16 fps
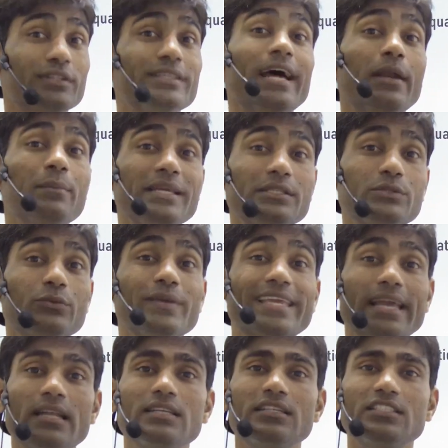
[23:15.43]
That means we
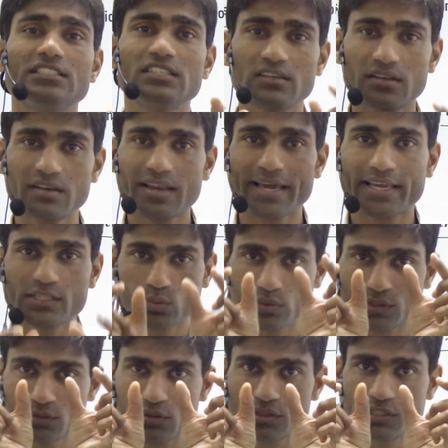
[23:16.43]
can generalize
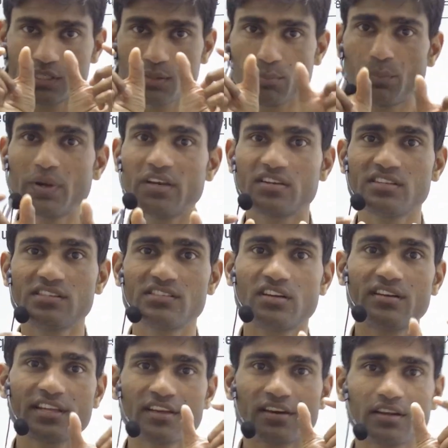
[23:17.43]
one simple
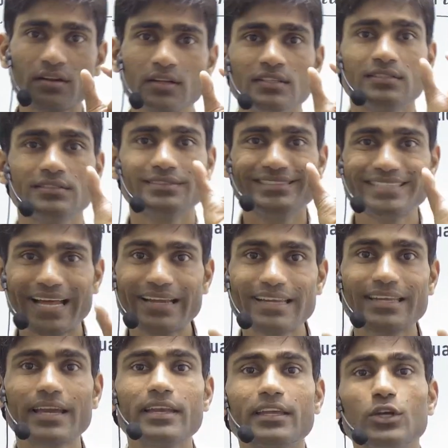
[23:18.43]
result here that
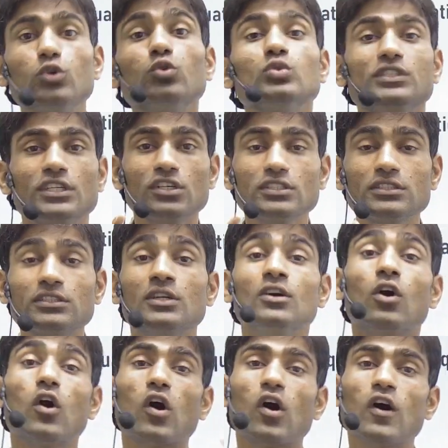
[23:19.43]
can give us
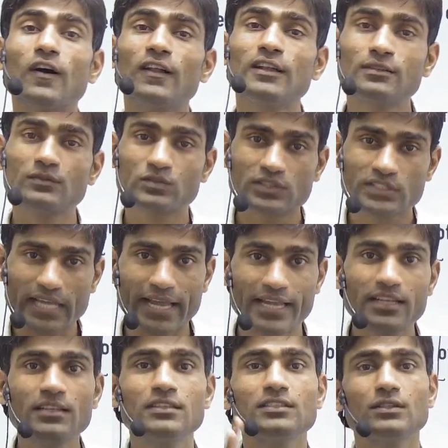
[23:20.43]
all
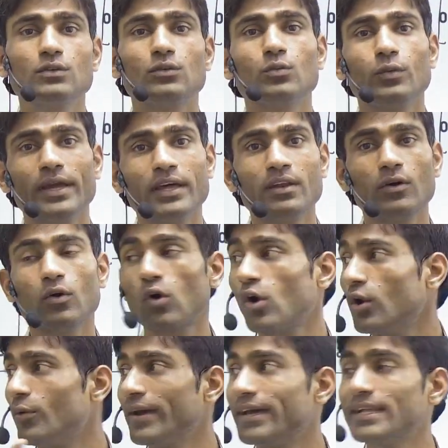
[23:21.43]
sine where
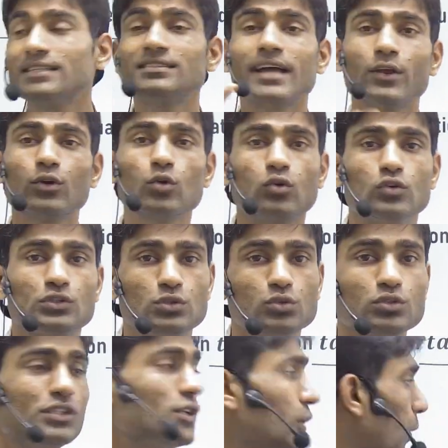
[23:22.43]
sine goes to
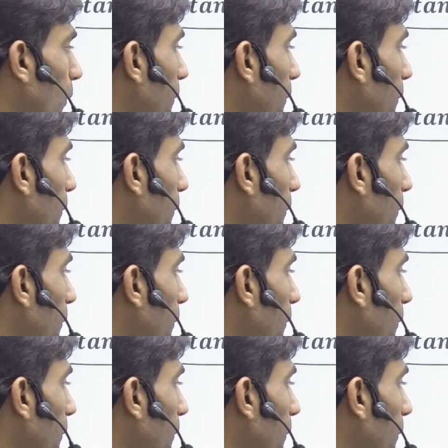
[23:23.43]
0.